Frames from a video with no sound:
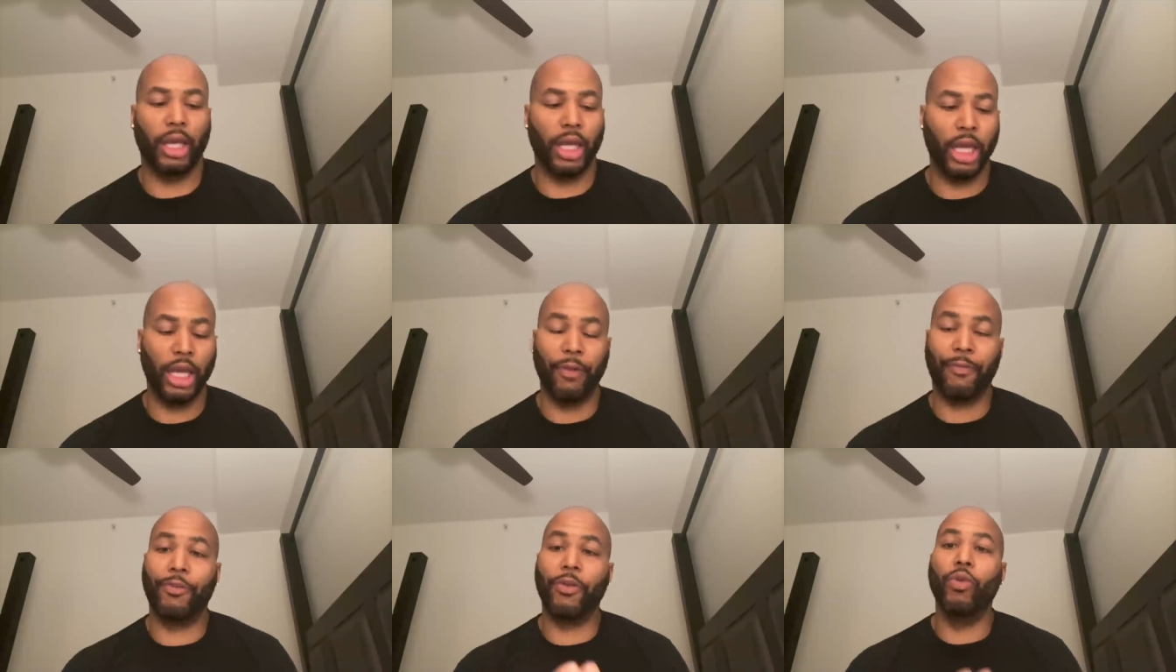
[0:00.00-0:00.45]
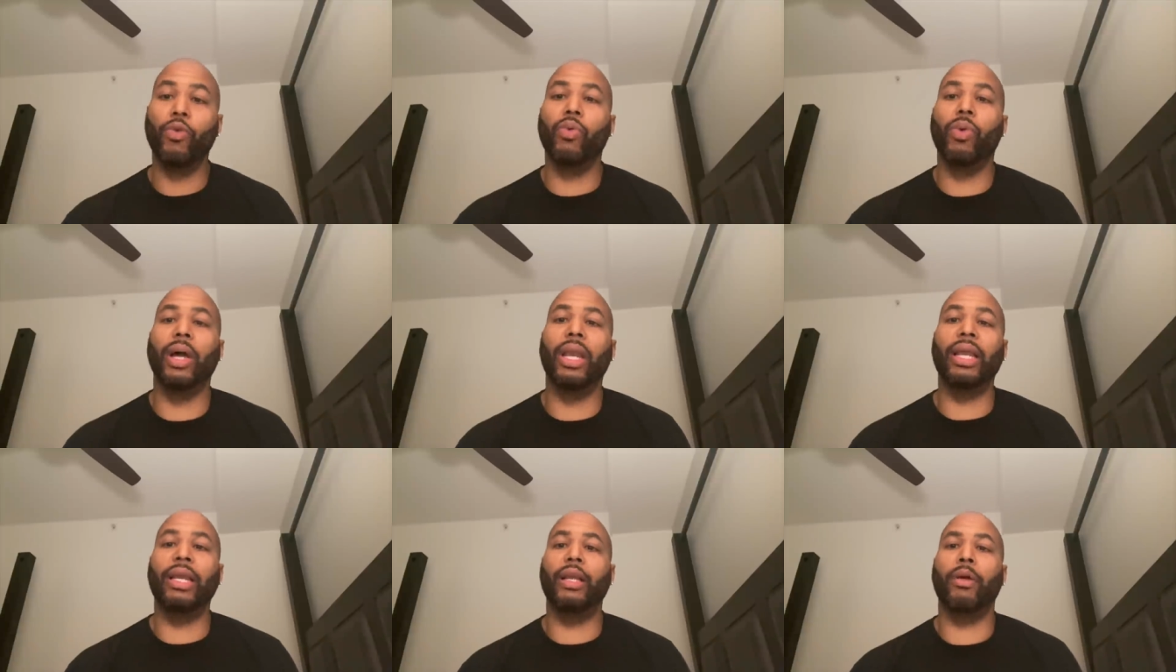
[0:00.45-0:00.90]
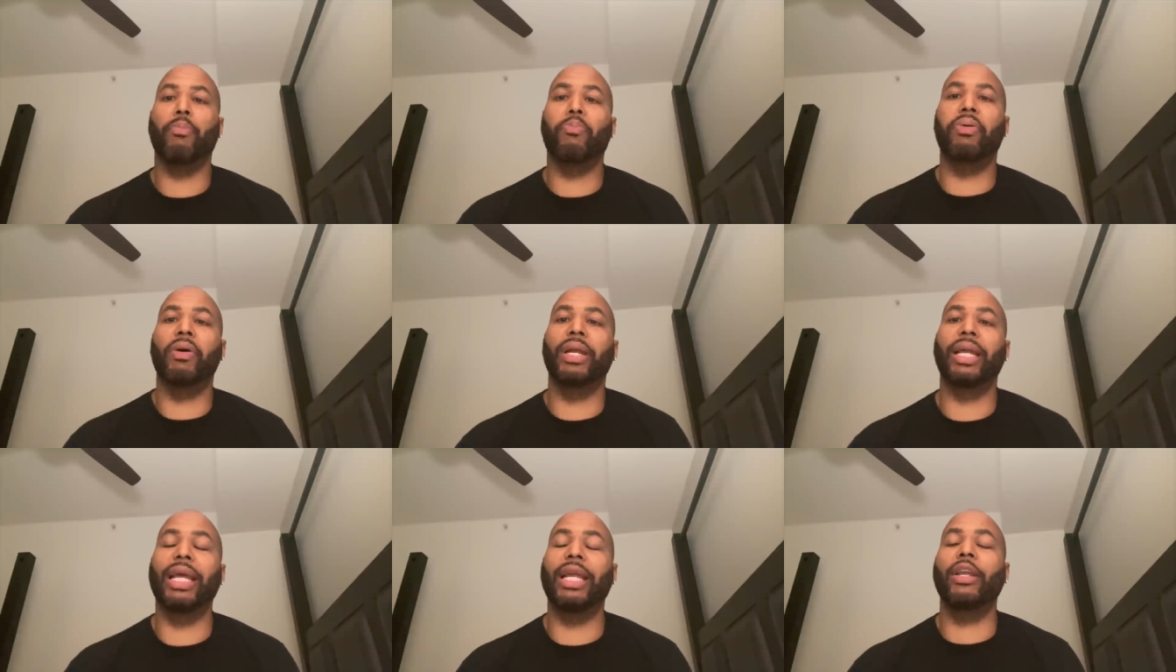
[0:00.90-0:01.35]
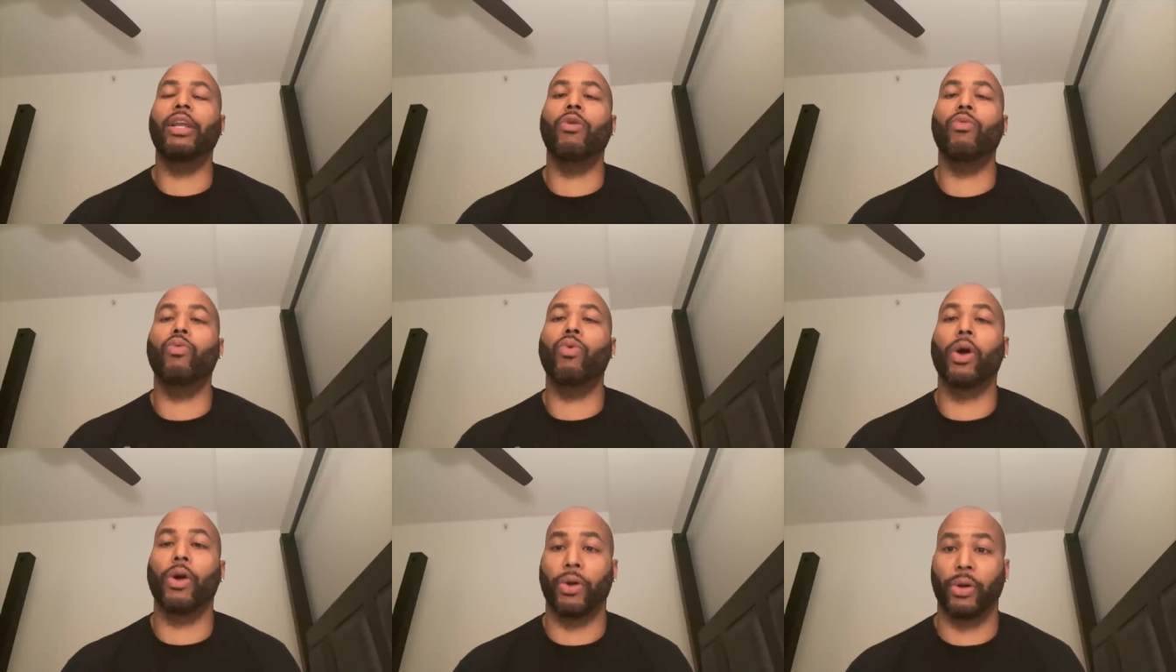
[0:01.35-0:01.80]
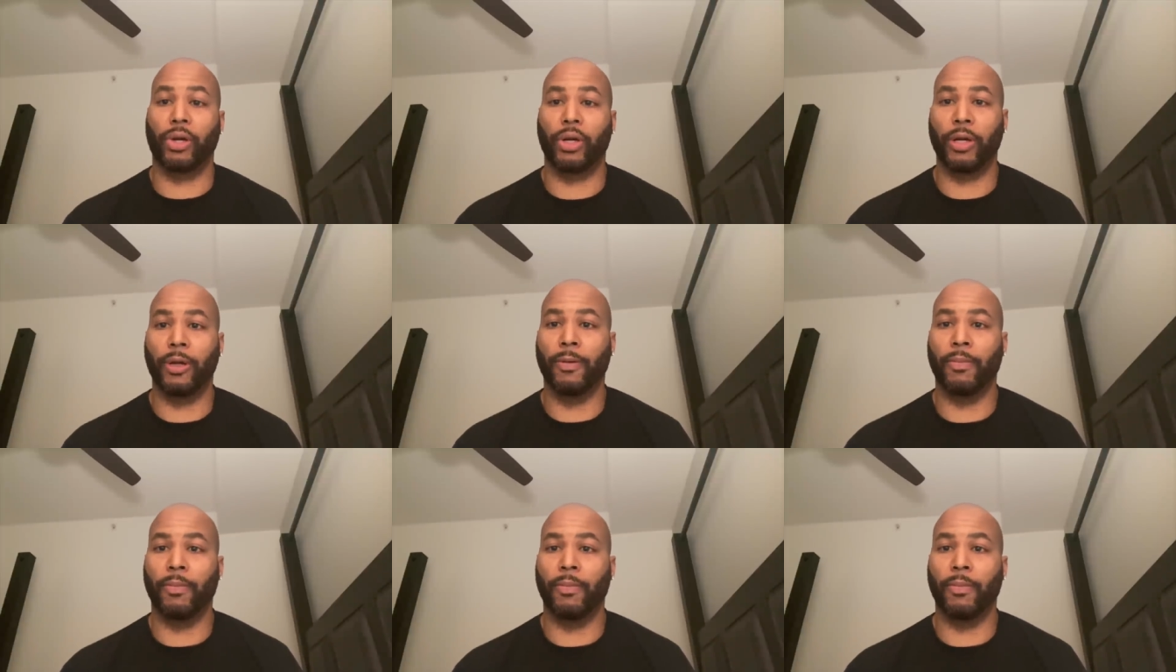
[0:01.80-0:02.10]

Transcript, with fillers: if you're willing to put in the work